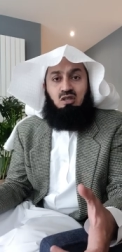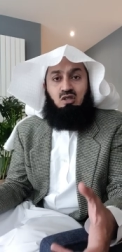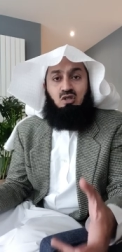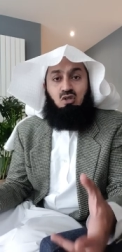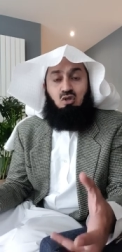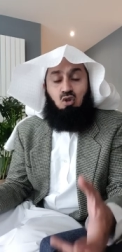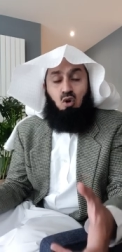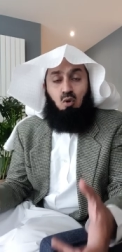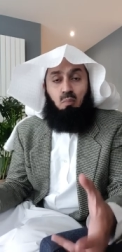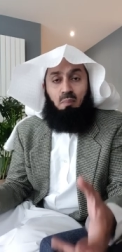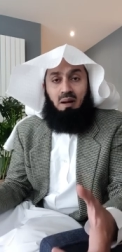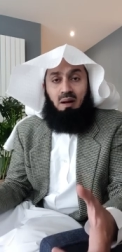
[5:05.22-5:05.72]
it's
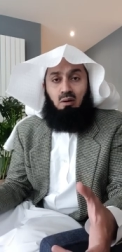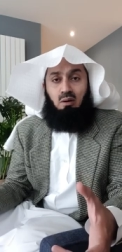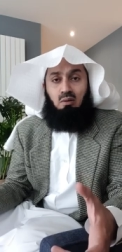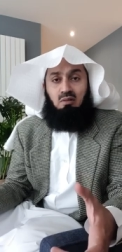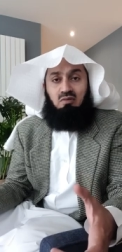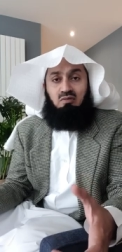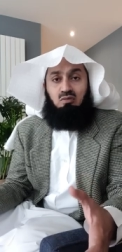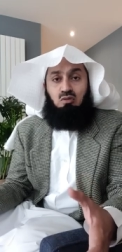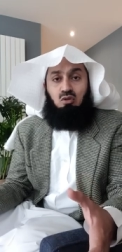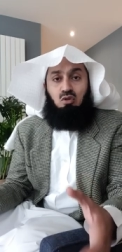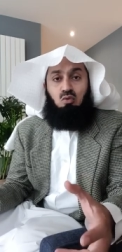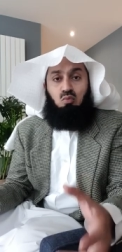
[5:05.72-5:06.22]
so
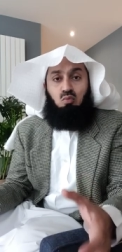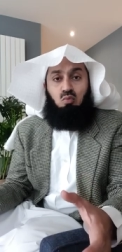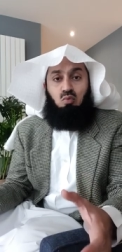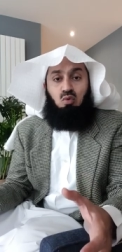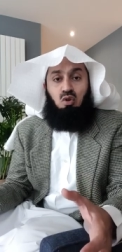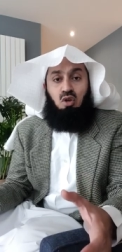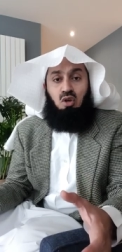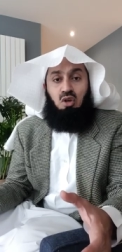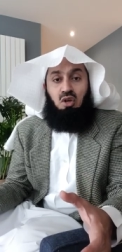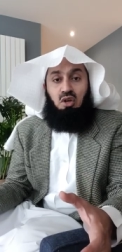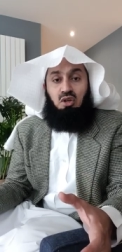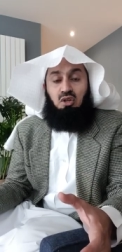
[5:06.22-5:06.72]
powerful
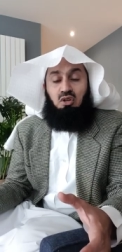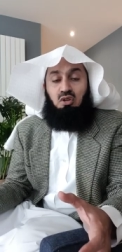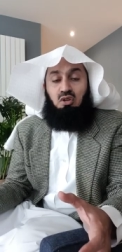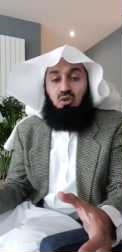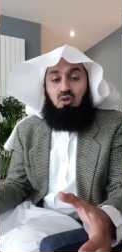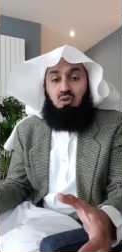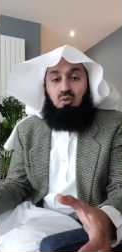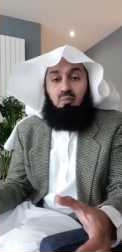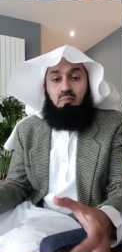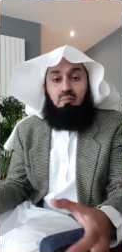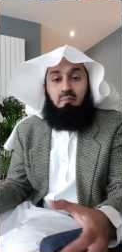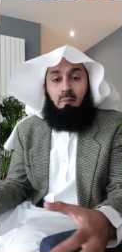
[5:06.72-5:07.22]
you you
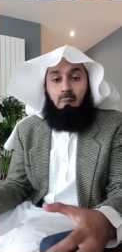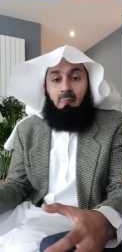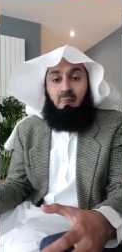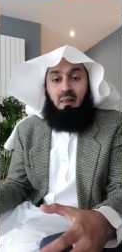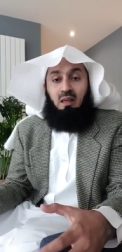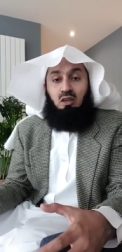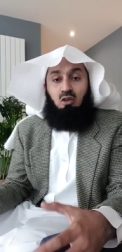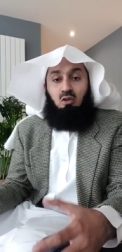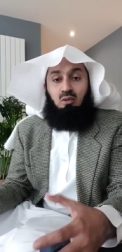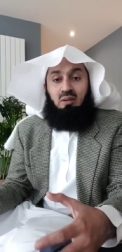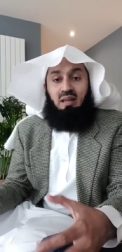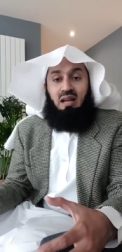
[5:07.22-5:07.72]
know
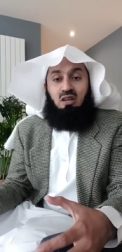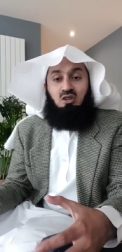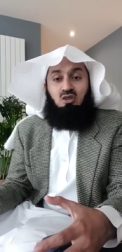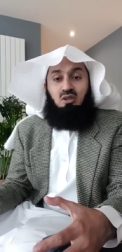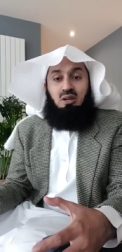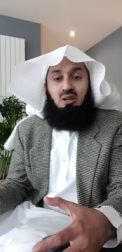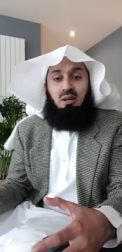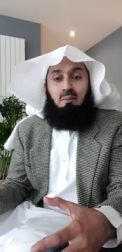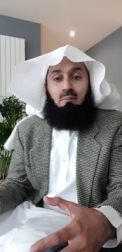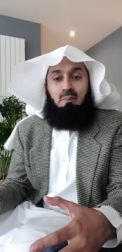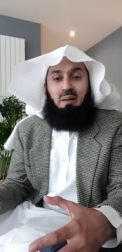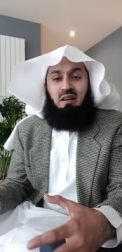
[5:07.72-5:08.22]
you'll
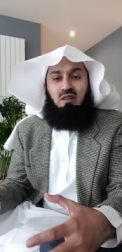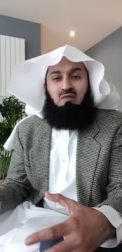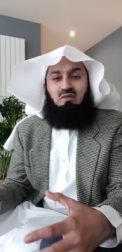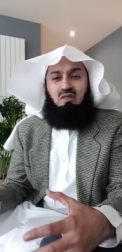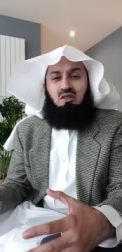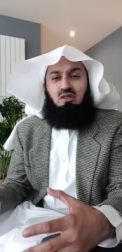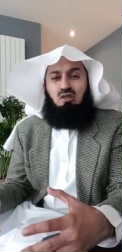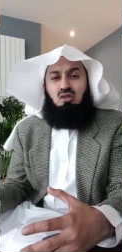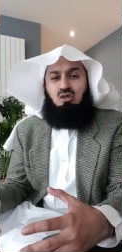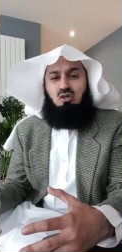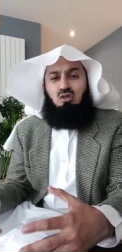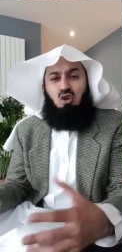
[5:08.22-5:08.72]
actually
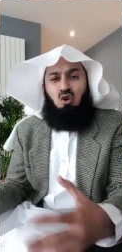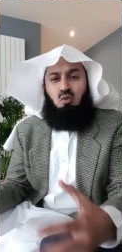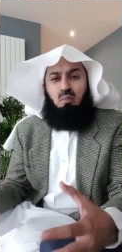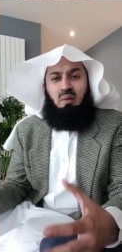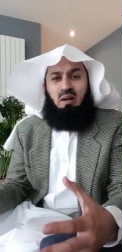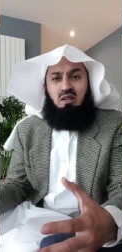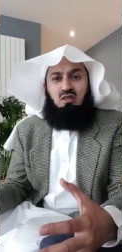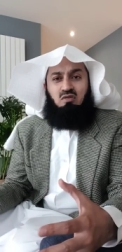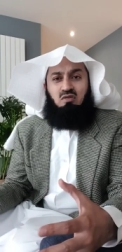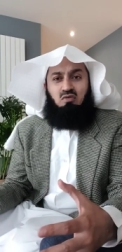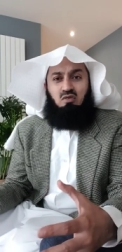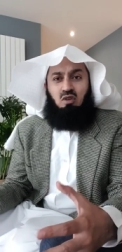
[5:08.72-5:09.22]
benefit so
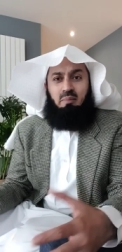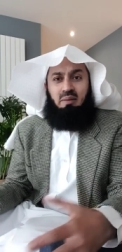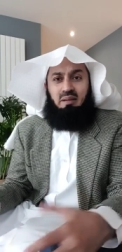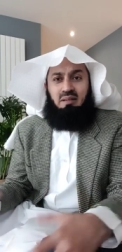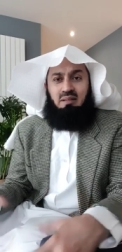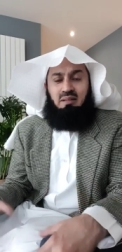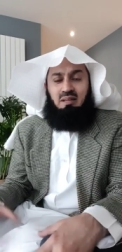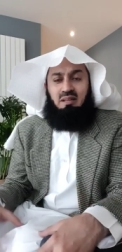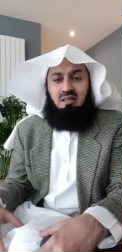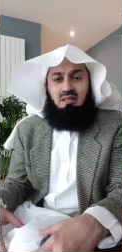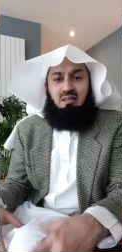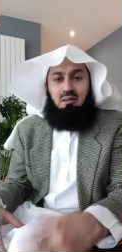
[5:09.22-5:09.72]
much from
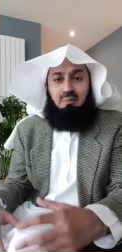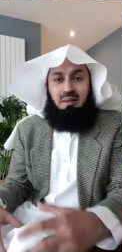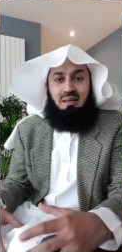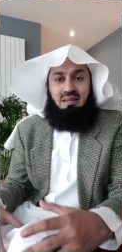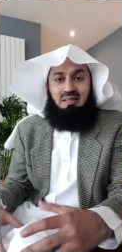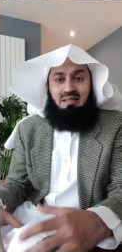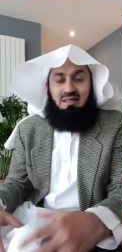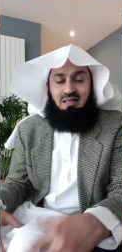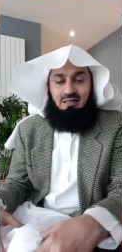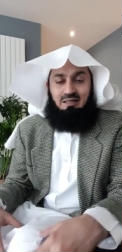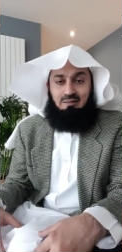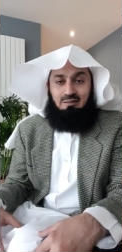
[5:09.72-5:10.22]
it it's
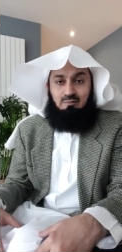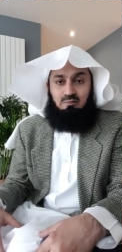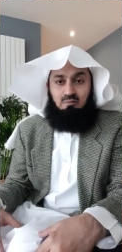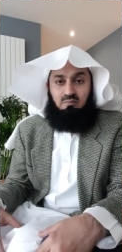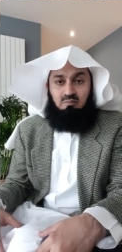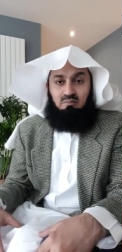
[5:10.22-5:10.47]
amazing